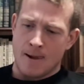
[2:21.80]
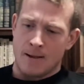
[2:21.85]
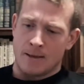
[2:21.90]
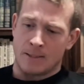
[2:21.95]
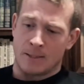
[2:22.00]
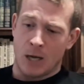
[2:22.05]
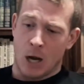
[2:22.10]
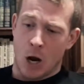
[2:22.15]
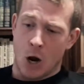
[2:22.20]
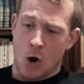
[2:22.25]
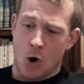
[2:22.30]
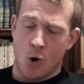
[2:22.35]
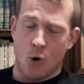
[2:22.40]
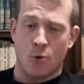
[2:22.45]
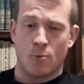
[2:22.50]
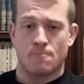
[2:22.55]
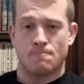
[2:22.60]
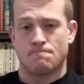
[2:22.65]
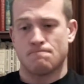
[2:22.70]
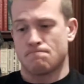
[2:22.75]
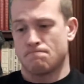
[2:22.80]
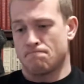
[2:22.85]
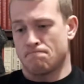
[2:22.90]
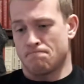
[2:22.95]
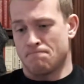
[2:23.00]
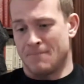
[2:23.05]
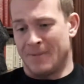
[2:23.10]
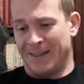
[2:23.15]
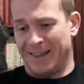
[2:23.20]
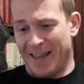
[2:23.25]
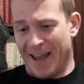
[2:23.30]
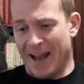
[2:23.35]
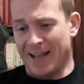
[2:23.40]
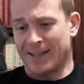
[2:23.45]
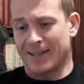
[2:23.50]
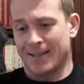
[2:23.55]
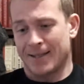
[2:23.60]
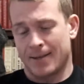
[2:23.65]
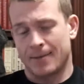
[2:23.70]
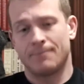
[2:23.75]
So
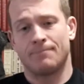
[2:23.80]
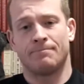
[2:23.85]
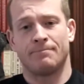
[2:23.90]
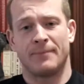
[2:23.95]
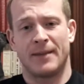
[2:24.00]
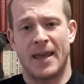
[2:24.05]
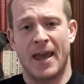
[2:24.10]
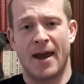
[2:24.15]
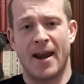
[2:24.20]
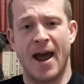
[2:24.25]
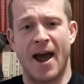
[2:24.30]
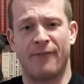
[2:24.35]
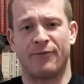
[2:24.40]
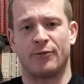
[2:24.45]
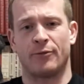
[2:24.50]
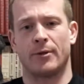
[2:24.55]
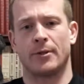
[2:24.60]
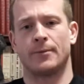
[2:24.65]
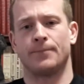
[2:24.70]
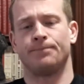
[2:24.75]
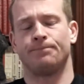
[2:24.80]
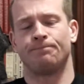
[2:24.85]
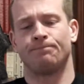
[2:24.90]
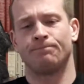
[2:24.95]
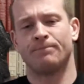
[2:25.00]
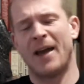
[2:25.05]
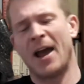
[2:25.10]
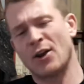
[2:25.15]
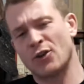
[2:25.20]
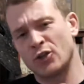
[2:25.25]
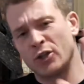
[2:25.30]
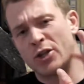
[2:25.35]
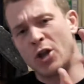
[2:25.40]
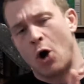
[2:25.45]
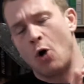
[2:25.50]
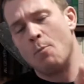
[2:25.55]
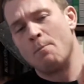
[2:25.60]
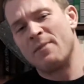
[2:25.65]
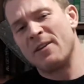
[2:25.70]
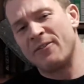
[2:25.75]
let's get after it. Actually,
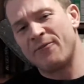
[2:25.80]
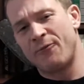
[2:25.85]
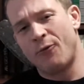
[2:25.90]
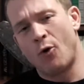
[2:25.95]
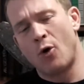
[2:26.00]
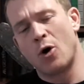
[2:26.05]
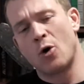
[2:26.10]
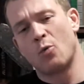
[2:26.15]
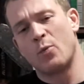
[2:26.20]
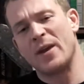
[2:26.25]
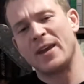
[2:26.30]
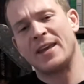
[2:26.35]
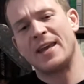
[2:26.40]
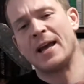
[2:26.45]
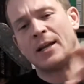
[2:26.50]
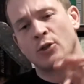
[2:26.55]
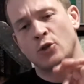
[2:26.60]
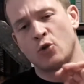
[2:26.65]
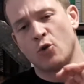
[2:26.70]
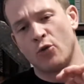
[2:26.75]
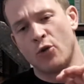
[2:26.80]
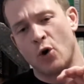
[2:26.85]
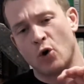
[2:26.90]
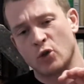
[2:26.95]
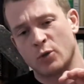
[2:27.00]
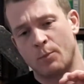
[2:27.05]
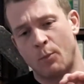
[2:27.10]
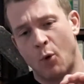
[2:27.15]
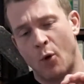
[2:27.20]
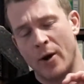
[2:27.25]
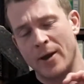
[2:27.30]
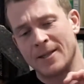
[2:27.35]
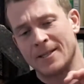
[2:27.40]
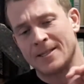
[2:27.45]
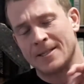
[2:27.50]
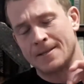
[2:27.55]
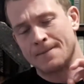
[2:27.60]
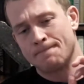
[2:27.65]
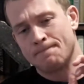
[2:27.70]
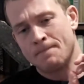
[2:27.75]
no, before we get to those
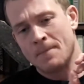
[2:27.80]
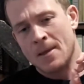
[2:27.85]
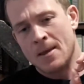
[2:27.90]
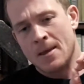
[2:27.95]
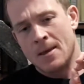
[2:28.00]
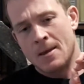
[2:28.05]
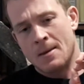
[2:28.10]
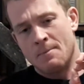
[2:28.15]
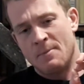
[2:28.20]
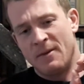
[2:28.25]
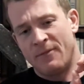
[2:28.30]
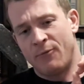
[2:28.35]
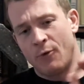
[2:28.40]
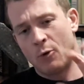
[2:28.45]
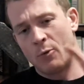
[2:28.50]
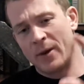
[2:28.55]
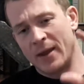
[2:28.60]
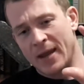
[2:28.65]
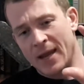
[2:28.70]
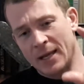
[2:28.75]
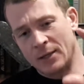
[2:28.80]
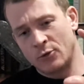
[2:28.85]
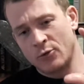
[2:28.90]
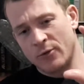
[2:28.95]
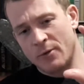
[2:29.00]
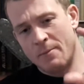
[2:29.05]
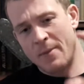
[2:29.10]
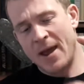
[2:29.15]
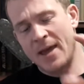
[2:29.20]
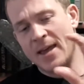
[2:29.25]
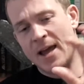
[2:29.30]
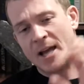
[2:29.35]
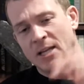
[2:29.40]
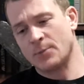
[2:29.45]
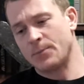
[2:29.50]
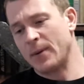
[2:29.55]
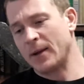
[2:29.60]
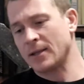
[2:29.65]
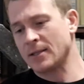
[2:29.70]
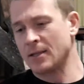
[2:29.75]
points, before we get to the main
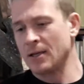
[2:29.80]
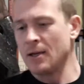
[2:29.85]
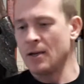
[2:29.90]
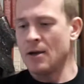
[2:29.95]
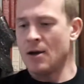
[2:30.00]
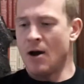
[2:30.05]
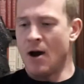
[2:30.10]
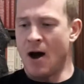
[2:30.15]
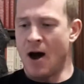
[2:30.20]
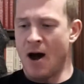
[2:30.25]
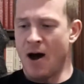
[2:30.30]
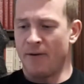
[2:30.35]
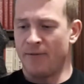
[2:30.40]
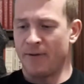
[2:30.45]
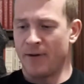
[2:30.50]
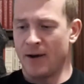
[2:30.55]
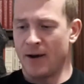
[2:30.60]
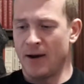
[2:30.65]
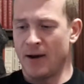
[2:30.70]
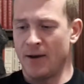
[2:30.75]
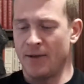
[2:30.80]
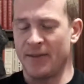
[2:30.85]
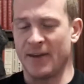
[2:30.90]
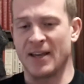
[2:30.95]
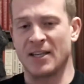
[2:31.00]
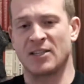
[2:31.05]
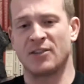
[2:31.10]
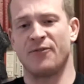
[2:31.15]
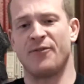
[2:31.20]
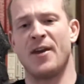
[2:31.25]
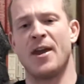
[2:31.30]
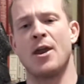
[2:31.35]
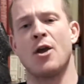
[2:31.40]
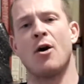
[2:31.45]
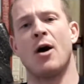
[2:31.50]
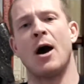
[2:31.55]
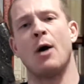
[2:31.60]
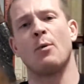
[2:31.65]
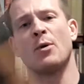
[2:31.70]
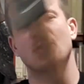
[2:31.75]
aspects of this video,
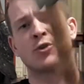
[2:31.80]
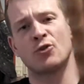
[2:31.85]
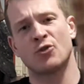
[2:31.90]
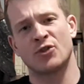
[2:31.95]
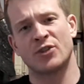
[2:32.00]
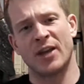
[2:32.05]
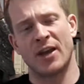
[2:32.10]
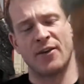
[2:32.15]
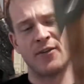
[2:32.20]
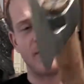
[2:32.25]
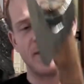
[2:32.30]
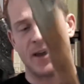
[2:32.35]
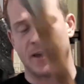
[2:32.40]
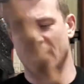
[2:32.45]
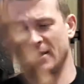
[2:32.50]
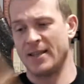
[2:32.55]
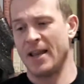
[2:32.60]
I wish to say this.